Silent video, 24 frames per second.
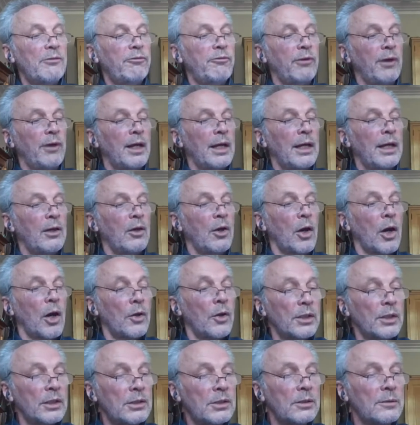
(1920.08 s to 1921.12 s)
fly
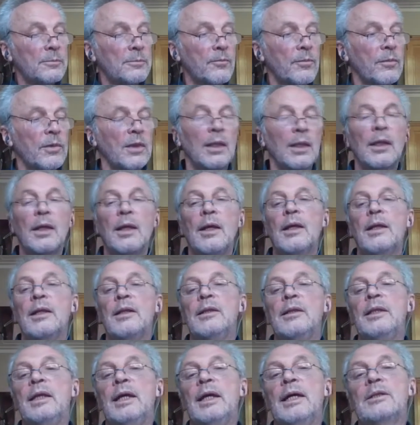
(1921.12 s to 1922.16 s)
on it
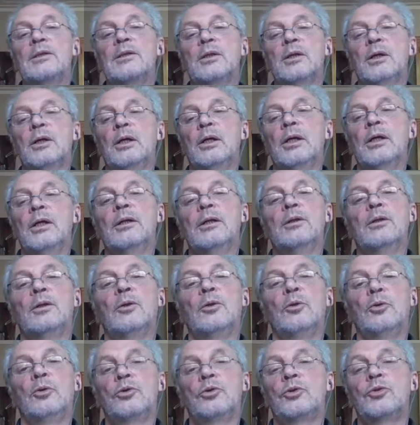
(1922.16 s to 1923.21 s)
that
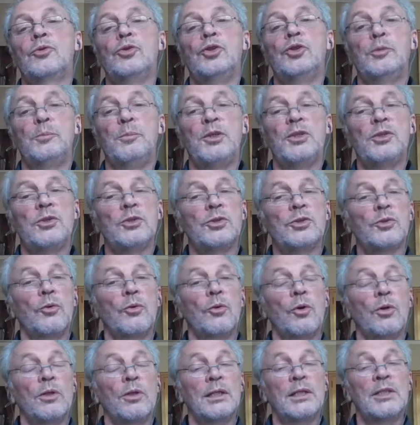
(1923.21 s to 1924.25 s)
looks suspicious
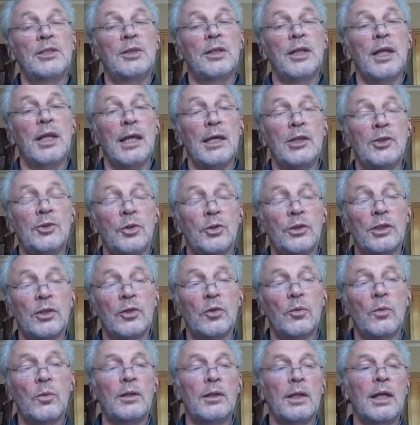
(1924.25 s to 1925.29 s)
or that is an
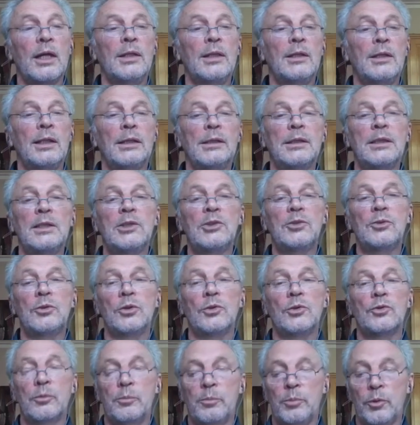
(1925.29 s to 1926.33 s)
exotic one and that is
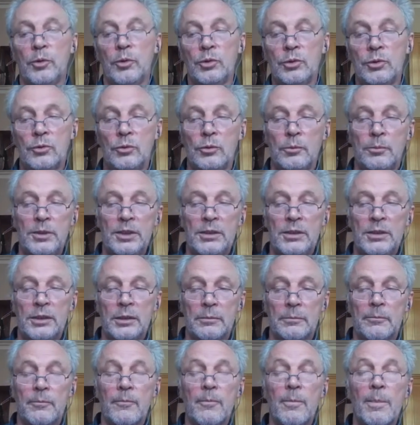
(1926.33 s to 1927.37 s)
not supposed to be there.
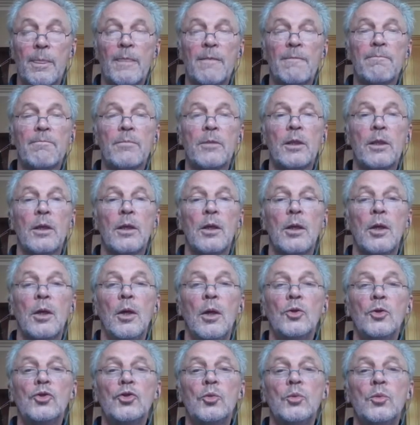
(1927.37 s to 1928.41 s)

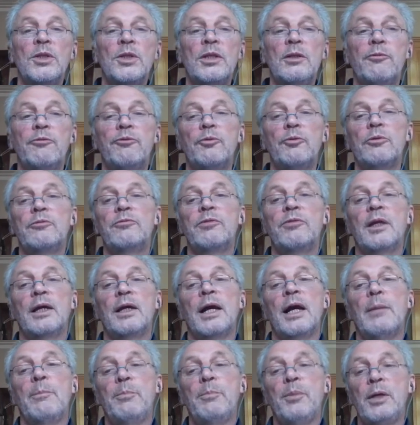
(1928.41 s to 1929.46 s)
So within the Fruit Fly
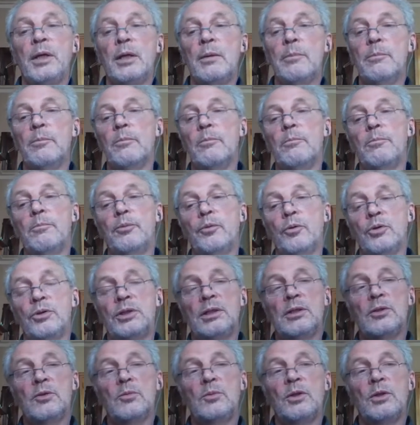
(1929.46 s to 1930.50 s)
IPM
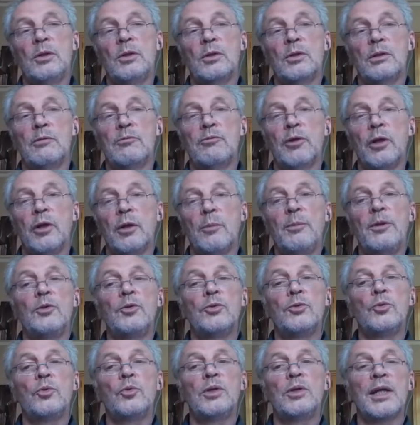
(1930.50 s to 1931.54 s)
project, we are developing
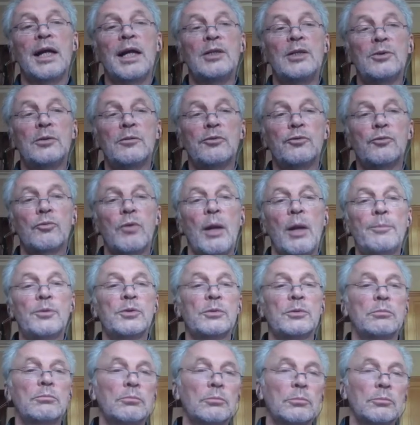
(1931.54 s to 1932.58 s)
two kinds of
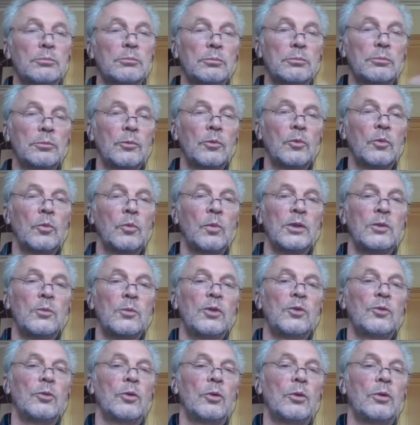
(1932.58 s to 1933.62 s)
traps, what
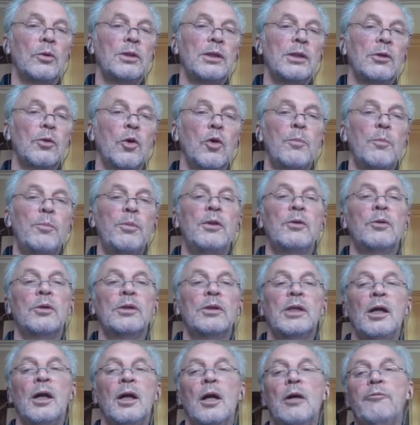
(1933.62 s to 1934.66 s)
we call the open or
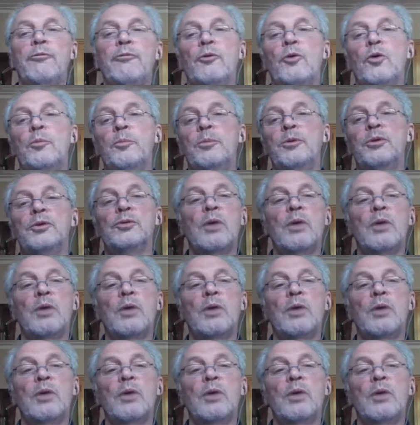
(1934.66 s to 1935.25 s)
the half-open